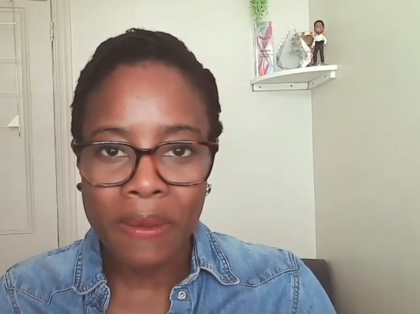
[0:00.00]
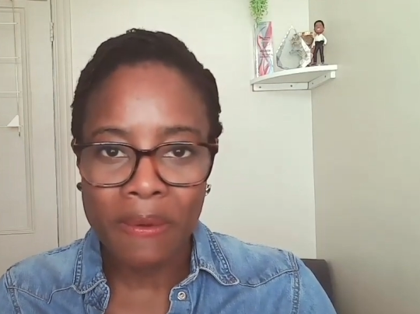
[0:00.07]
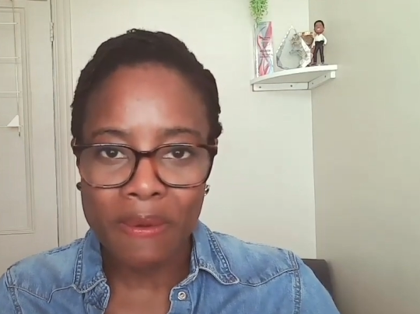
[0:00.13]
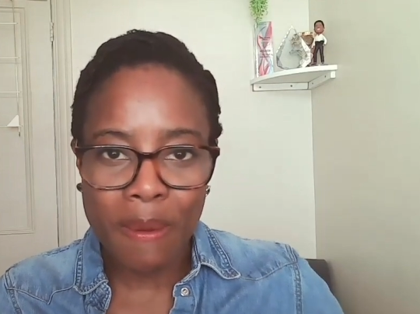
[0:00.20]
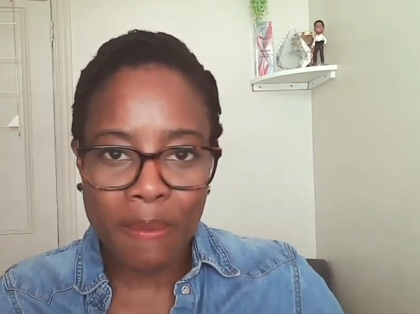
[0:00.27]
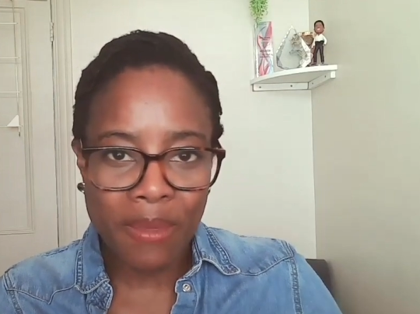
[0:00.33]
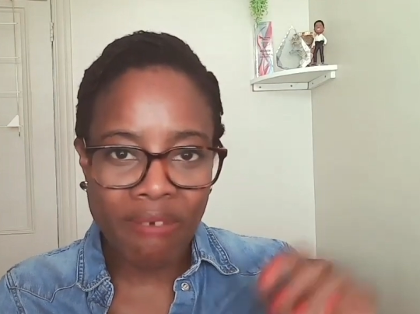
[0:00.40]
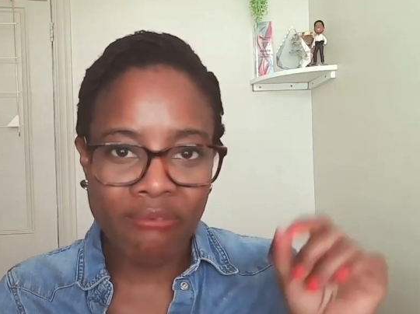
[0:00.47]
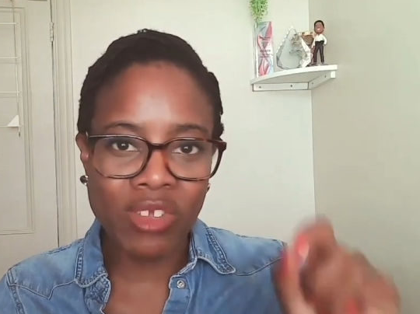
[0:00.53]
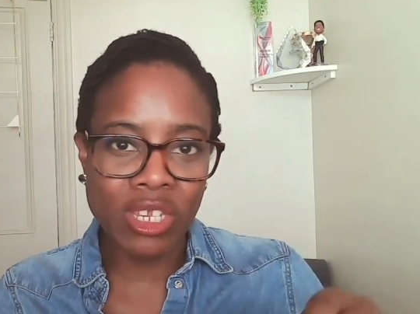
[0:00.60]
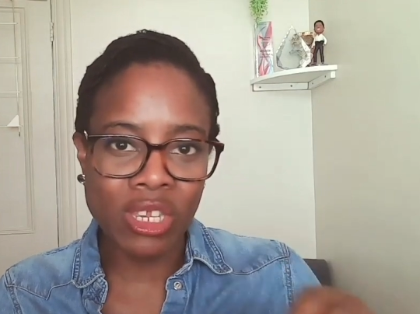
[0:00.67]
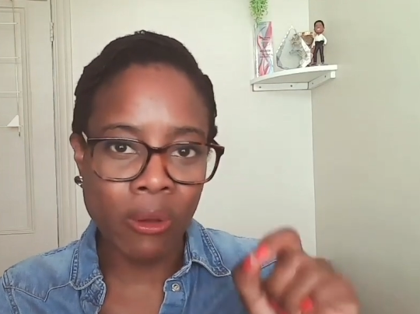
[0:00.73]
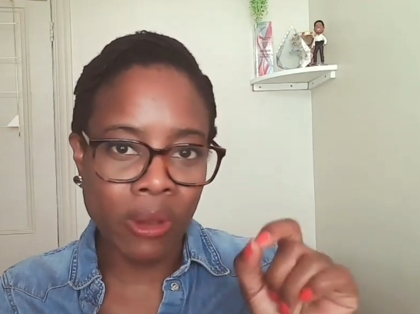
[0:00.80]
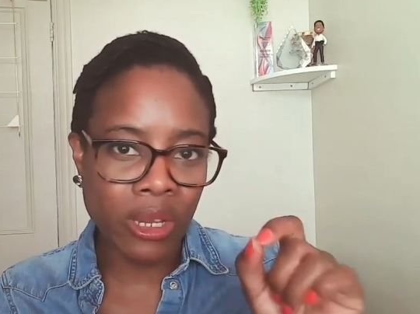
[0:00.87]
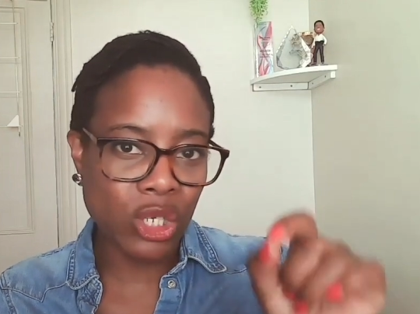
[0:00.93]
Remember that
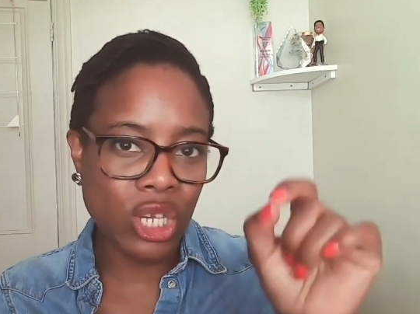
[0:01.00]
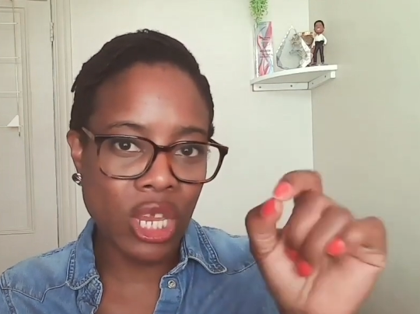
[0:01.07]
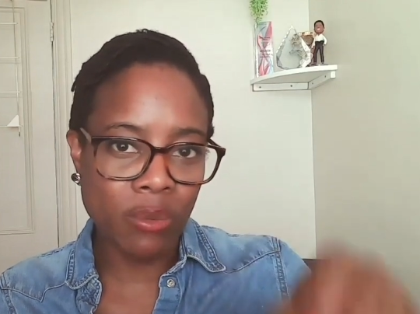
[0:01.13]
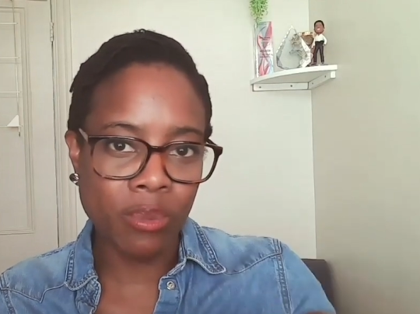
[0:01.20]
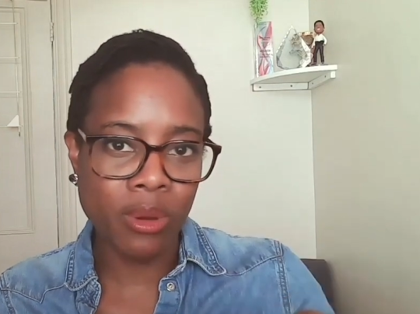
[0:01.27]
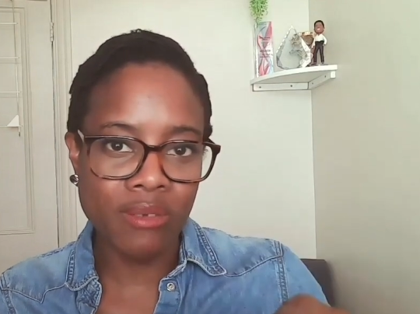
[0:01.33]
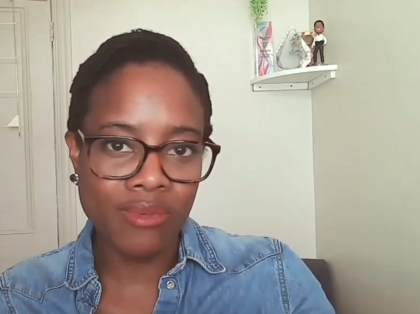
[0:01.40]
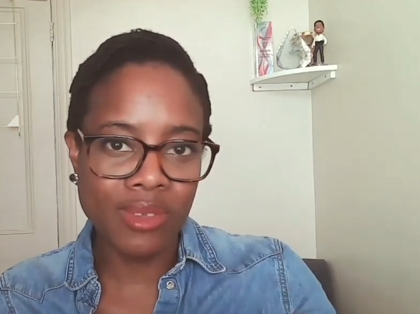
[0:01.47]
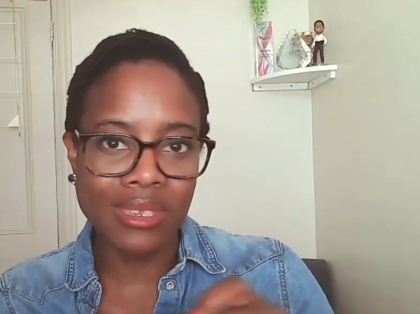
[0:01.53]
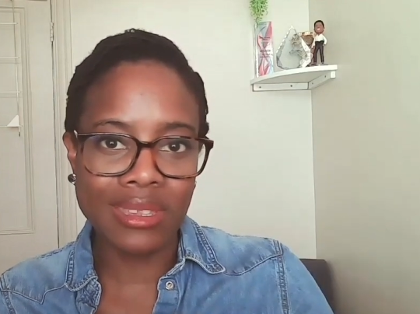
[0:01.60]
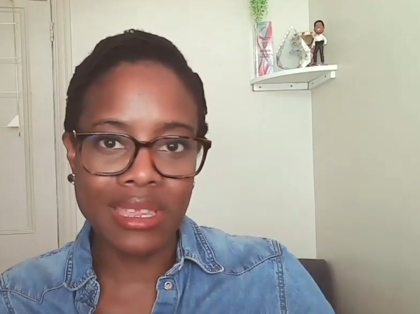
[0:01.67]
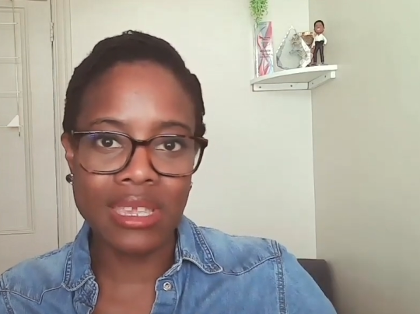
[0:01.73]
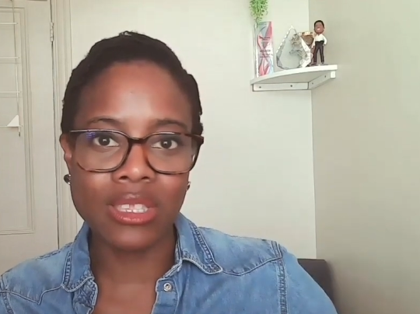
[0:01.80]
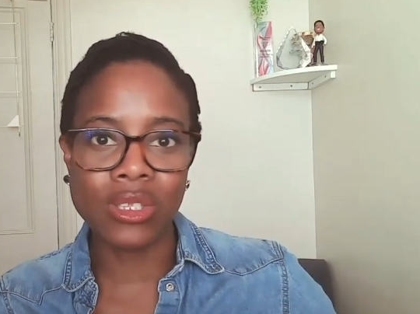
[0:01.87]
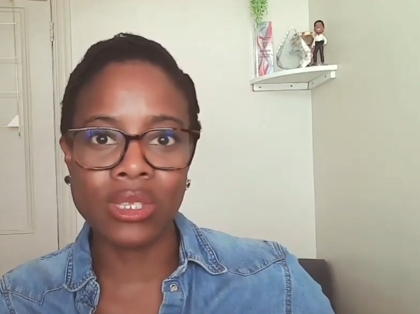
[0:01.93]
video I shared
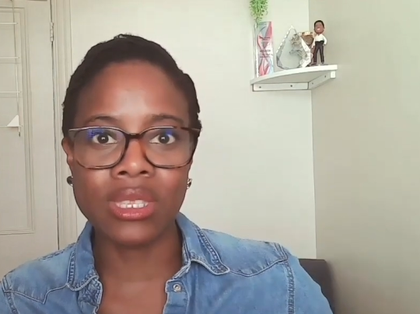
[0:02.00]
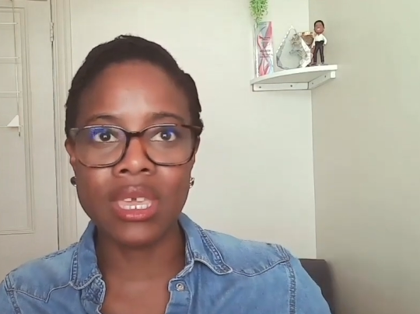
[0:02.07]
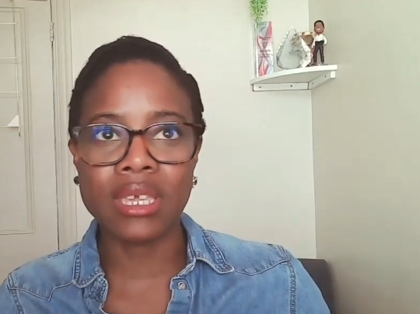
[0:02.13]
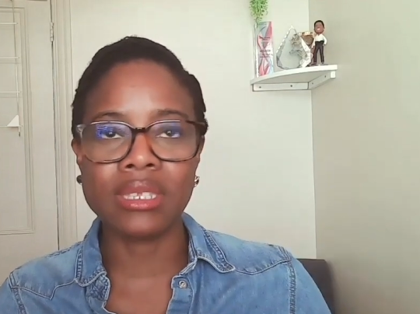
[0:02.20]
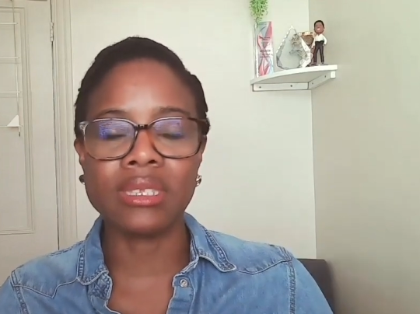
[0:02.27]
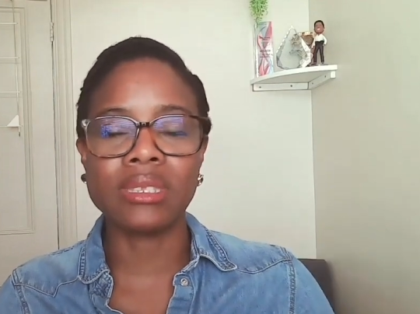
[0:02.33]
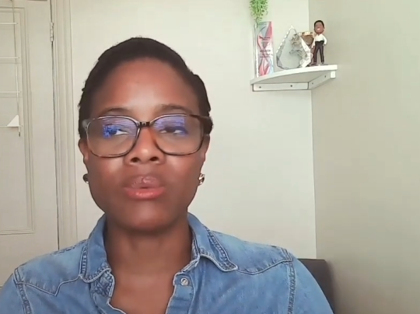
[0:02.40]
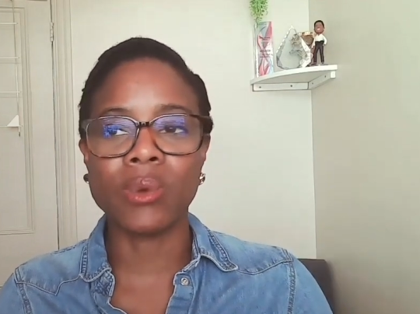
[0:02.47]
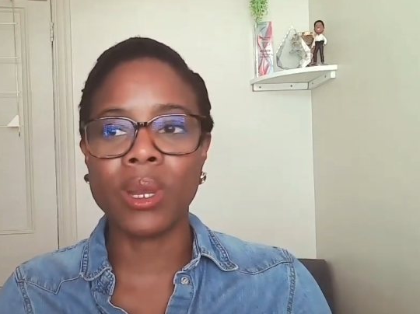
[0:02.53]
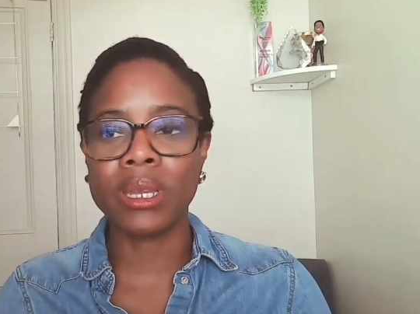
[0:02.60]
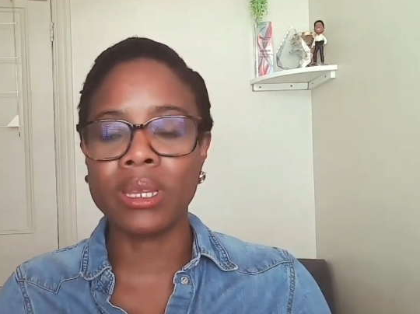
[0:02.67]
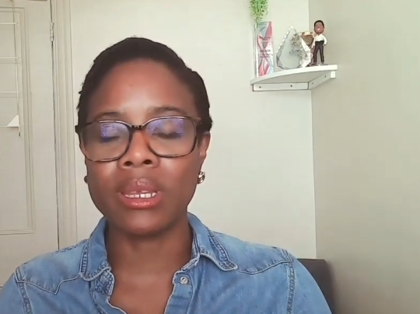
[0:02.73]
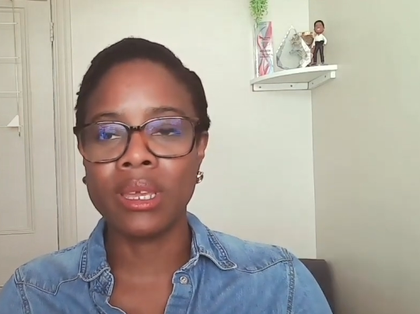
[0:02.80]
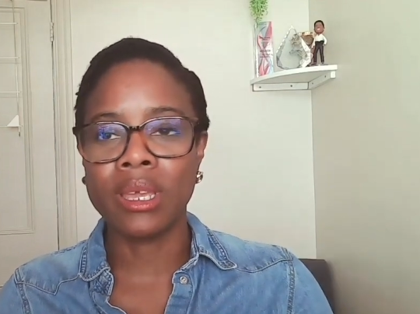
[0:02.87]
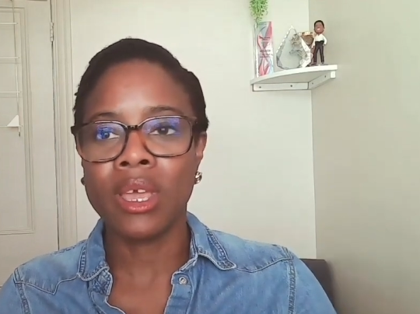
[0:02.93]
previously to this,
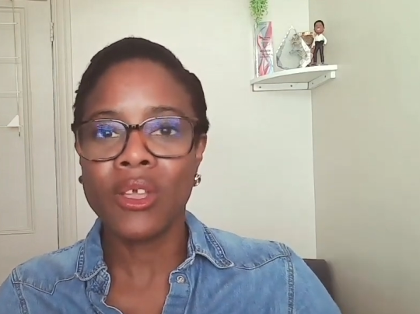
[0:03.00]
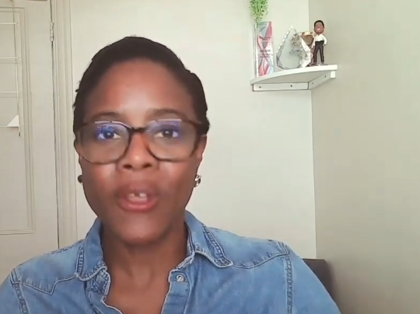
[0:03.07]
right?